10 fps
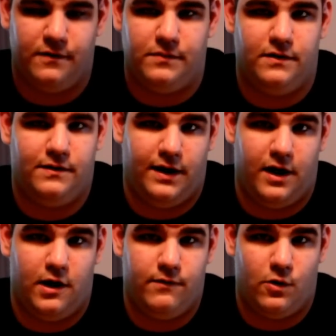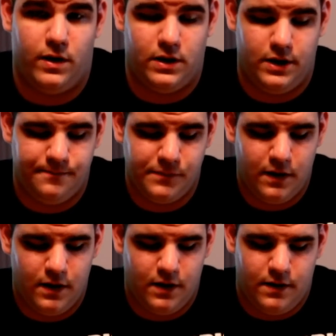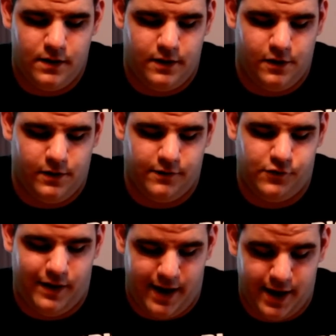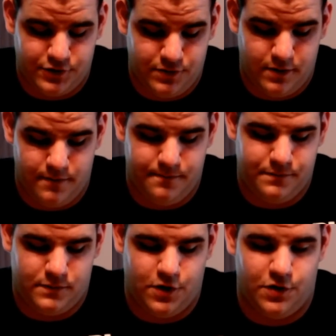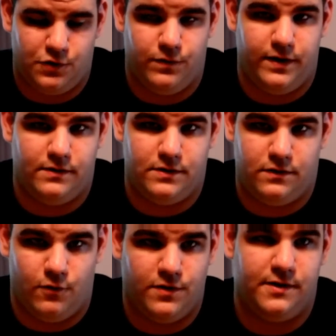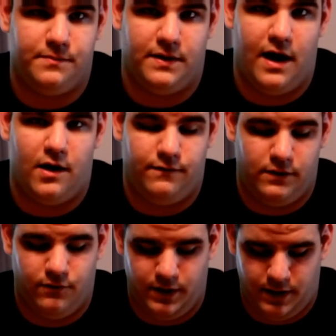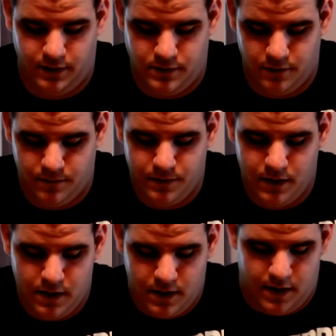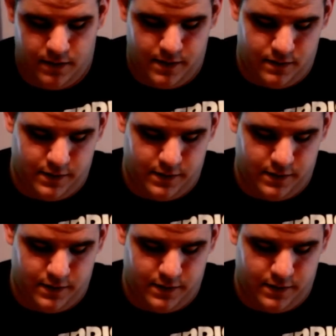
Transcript: something to take care of it quickly. You know, it gives you that extra turn 3 to throw something down if you really need to. And then